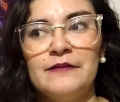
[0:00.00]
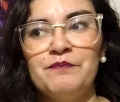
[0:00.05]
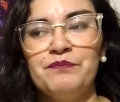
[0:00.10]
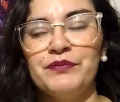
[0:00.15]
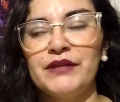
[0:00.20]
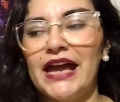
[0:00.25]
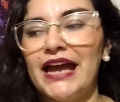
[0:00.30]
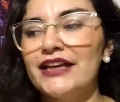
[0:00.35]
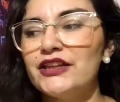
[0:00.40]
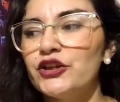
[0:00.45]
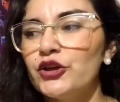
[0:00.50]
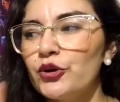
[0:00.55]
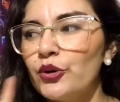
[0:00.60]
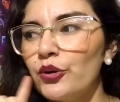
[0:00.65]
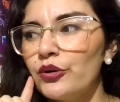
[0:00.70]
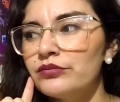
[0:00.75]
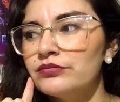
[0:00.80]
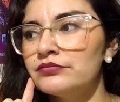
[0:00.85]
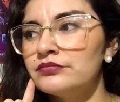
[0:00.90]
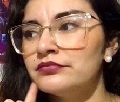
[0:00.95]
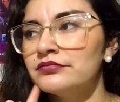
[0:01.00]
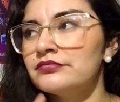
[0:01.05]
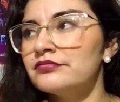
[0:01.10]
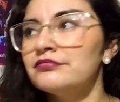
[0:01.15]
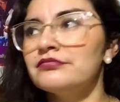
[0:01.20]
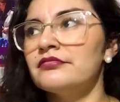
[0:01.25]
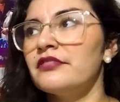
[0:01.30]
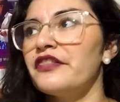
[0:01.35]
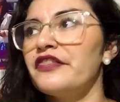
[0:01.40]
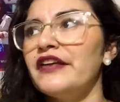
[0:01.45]
and you
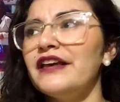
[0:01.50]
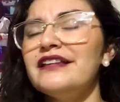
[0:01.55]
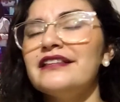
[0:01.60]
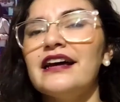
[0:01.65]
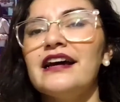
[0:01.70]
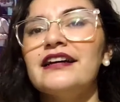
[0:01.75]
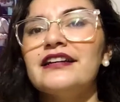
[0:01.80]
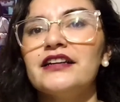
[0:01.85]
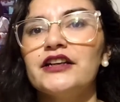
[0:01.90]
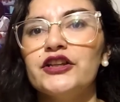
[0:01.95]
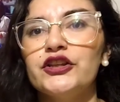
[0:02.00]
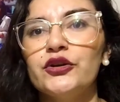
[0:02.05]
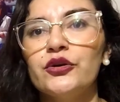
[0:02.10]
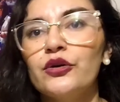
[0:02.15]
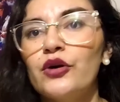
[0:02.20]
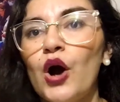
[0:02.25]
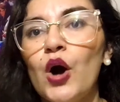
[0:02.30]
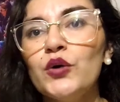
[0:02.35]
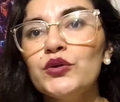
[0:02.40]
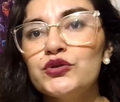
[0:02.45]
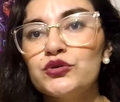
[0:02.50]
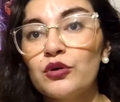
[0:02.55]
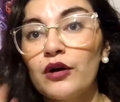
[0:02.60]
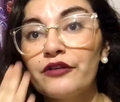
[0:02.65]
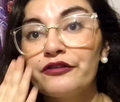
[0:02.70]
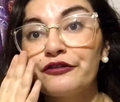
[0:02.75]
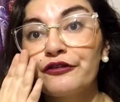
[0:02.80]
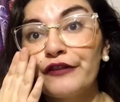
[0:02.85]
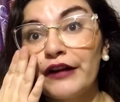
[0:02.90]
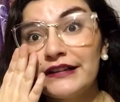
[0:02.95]
think that you go to a
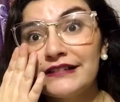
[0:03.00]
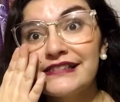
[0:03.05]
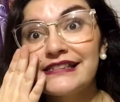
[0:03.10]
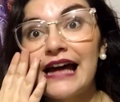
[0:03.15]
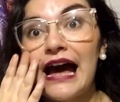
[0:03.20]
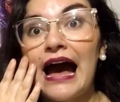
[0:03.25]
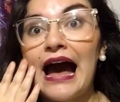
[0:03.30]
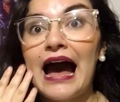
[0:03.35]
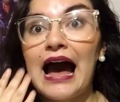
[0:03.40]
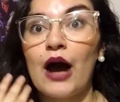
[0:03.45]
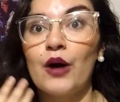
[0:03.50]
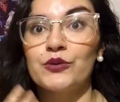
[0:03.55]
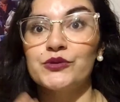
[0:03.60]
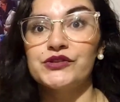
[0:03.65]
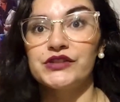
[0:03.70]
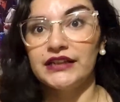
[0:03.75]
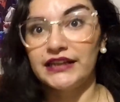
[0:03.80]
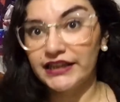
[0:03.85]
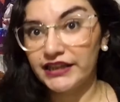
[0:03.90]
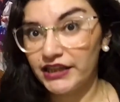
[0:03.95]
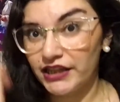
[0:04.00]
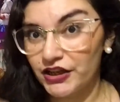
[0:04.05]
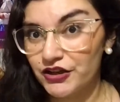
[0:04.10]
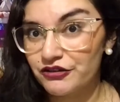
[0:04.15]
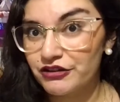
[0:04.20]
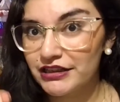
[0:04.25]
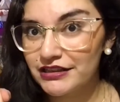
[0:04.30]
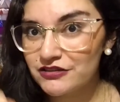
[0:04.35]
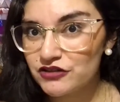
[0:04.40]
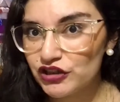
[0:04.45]
friend's house here
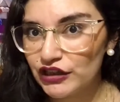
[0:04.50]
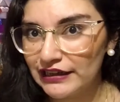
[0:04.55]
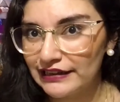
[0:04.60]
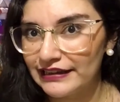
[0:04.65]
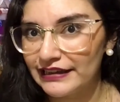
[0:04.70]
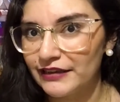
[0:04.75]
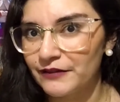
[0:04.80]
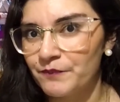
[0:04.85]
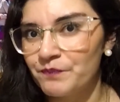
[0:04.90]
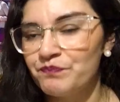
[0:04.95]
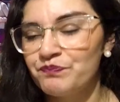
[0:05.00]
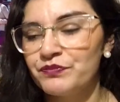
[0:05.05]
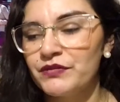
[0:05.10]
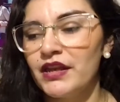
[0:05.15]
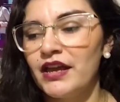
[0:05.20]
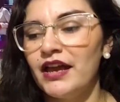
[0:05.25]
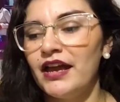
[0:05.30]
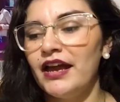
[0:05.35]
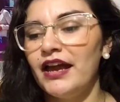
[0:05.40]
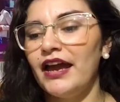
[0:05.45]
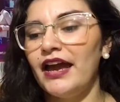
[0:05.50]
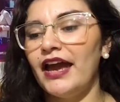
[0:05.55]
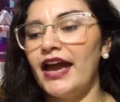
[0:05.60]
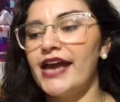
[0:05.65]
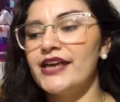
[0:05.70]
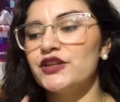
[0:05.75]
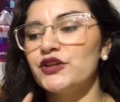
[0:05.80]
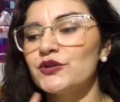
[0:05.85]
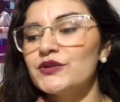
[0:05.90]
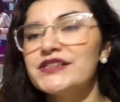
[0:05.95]
in Chile
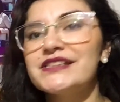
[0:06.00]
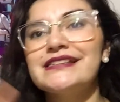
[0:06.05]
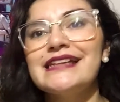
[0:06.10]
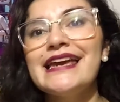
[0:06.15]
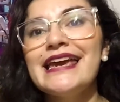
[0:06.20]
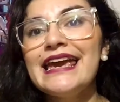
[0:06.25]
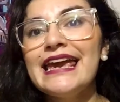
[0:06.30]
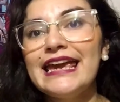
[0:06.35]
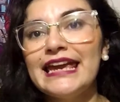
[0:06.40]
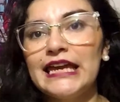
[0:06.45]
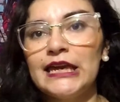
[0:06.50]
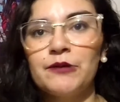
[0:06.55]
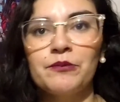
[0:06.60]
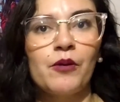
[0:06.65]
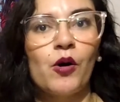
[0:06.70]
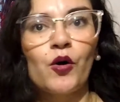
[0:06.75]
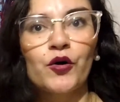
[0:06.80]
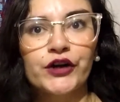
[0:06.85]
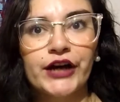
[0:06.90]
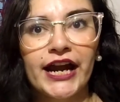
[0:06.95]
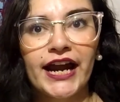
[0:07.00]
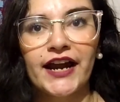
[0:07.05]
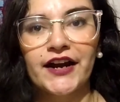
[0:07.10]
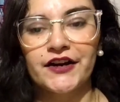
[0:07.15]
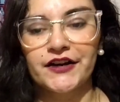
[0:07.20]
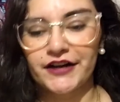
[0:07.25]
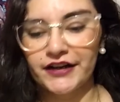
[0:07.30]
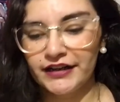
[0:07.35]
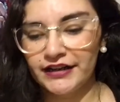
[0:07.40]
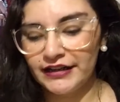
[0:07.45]
and you see him or
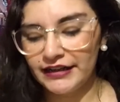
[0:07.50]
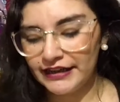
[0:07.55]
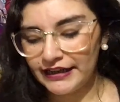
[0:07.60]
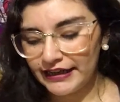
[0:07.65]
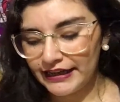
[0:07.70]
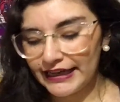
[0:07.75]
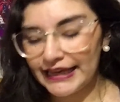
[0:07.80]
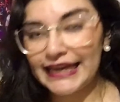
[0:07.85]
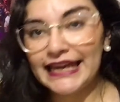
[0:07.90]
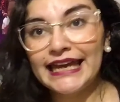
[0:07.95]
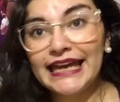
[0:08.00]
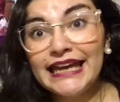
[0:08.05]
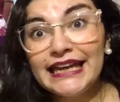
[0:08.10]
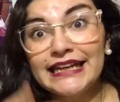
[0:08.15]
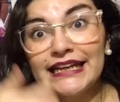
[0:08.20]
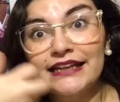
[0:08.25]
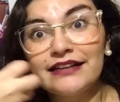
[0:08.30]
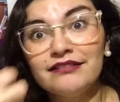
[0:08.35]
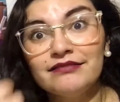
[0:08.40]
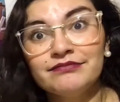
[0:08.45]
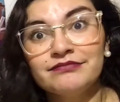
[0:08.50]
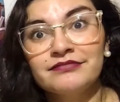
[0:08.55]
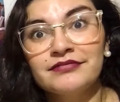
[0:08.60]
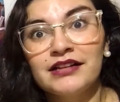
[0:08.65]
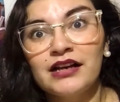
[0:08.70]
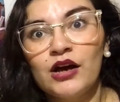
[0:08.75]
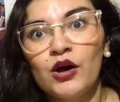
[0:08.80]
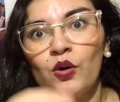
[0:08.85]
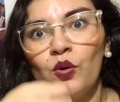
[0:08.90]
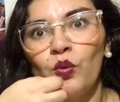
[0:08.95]
her eating
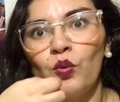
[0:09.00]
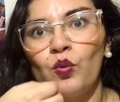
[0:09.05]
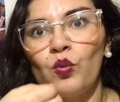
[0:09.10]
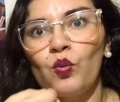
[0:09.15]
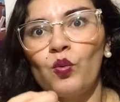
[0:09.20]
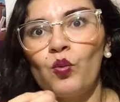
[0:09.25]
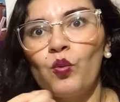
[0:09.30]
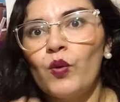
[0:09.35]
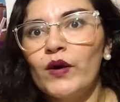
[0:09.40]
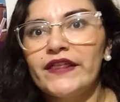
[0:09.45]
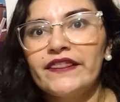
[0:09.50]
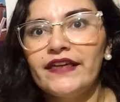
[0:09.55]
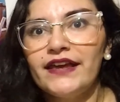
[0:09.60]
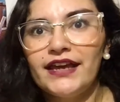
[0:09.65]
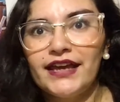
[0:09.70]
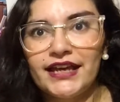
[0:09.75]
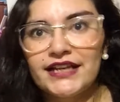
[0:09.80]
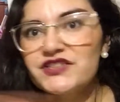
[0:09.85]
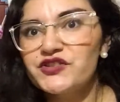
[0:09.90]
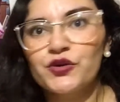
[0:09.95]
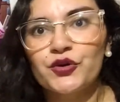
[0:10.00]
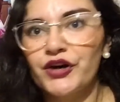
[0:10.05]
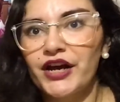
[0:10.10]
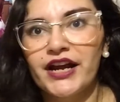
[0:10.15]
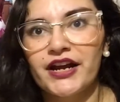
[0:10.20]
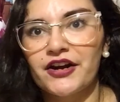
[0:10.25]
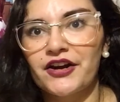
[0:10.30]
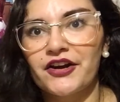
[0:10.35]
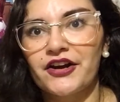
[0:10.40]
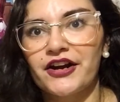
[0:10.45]
with his or
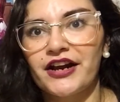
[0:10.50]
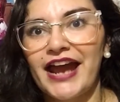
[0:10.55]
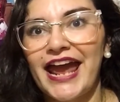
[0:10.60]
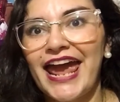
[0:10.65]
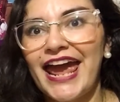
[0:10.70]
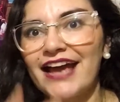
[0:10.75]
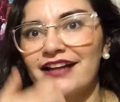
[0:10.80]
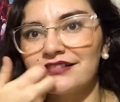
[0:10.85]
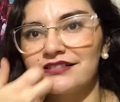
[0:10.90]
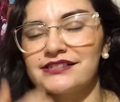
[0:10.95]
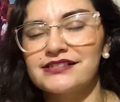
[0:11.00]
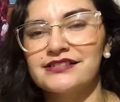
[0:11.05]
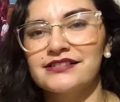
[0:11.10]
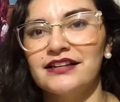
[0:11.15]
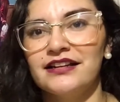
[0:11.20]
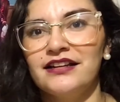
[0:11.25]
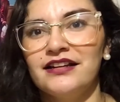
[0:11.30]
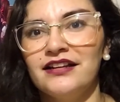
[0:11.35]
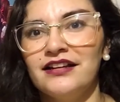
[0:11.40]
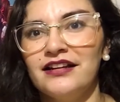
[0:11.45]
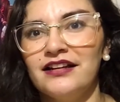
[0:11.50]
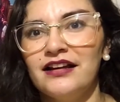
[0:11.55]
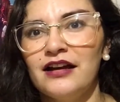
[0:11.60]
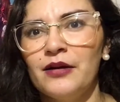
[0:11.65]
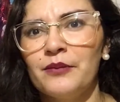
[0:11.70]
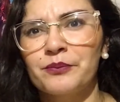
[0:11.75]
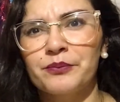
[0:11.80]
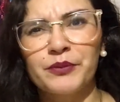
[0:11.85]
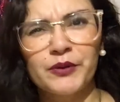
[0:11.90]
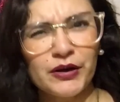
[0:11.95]
her hands,
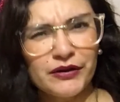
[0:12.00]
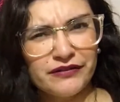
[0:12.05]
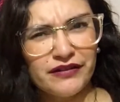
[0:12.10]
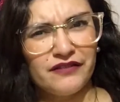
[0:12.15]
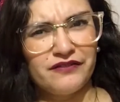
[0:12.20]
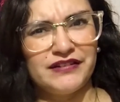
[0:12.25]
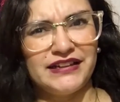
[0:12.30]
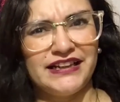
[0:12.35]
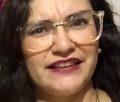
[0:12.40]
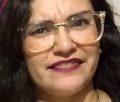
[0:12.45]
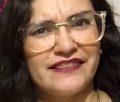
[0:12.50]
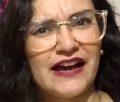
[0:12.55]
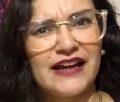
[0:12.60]
probably that